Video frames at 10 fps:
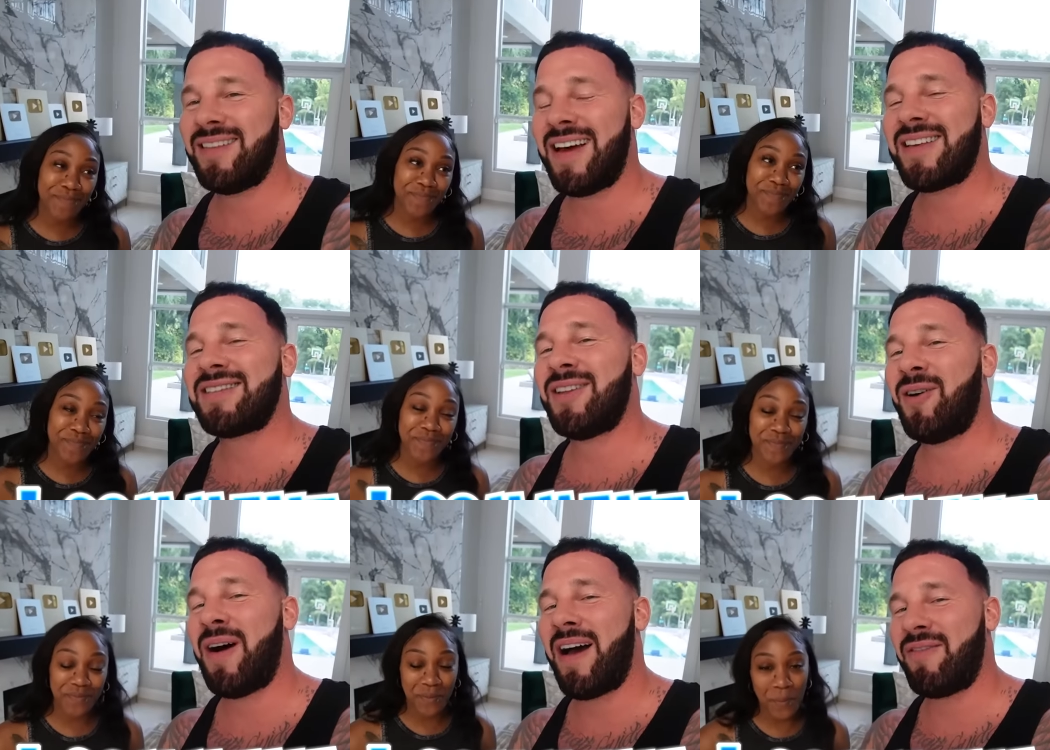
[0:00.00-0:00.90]
Speaker 1: Let us
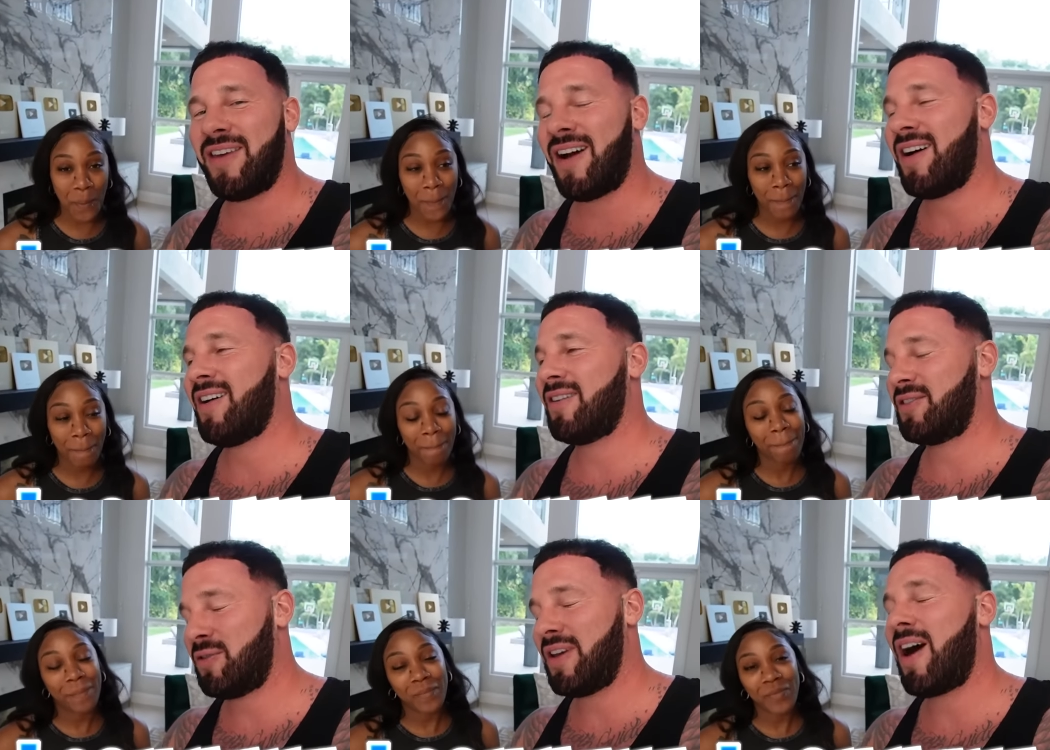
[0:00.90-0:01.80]
know, have y'all,
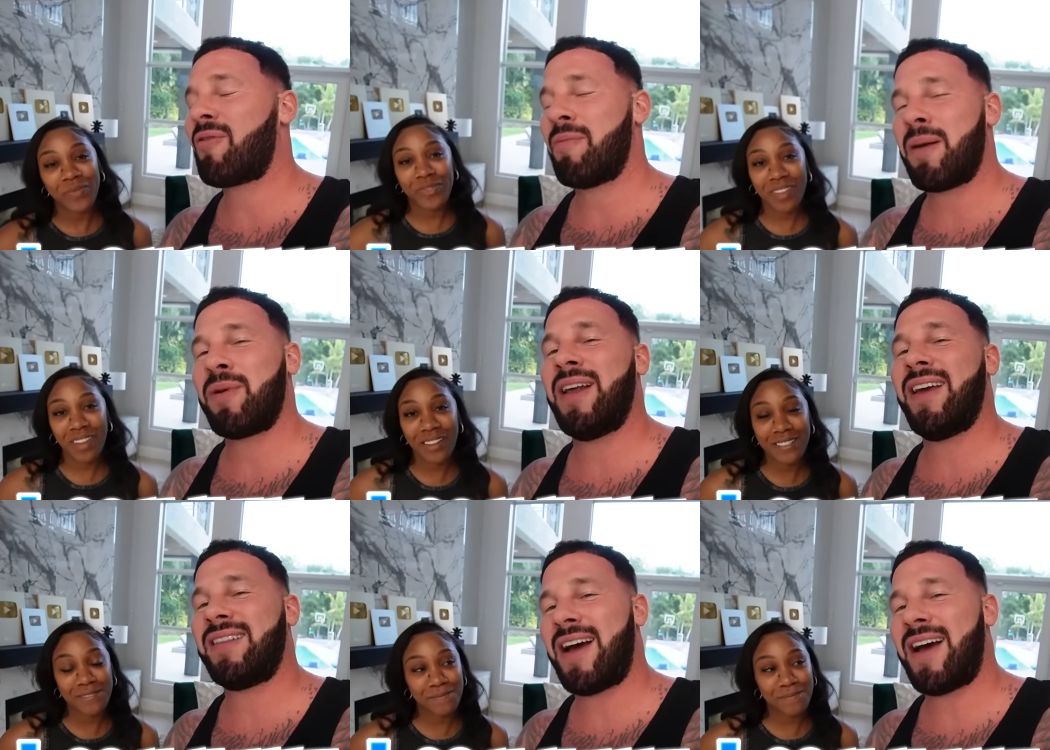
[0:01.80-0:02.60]
do y'all remember the, the